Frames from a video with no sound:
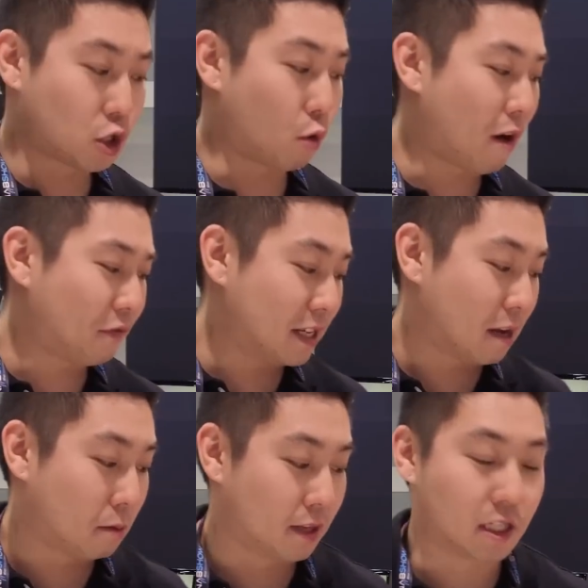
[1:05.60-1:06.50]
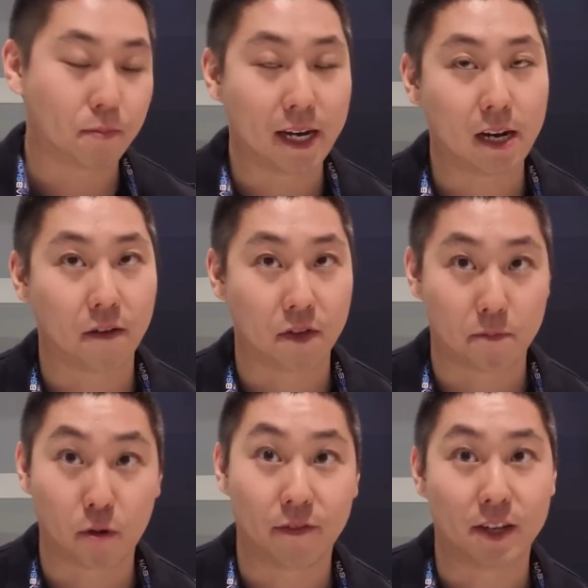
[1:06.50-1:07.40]
So roughly double the speed of the
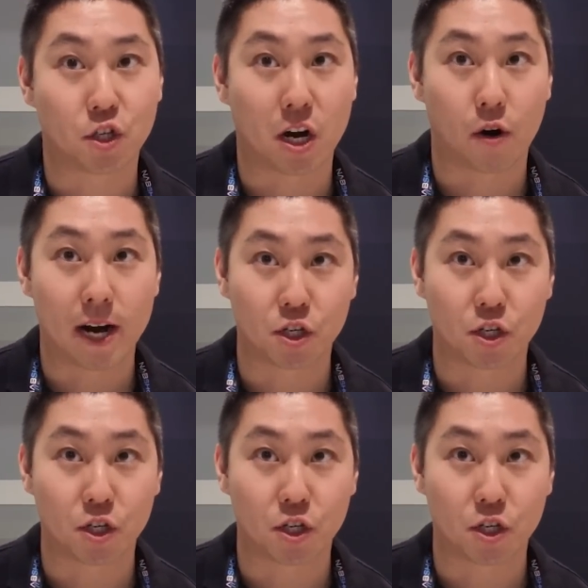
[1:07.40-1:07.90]
previous generation.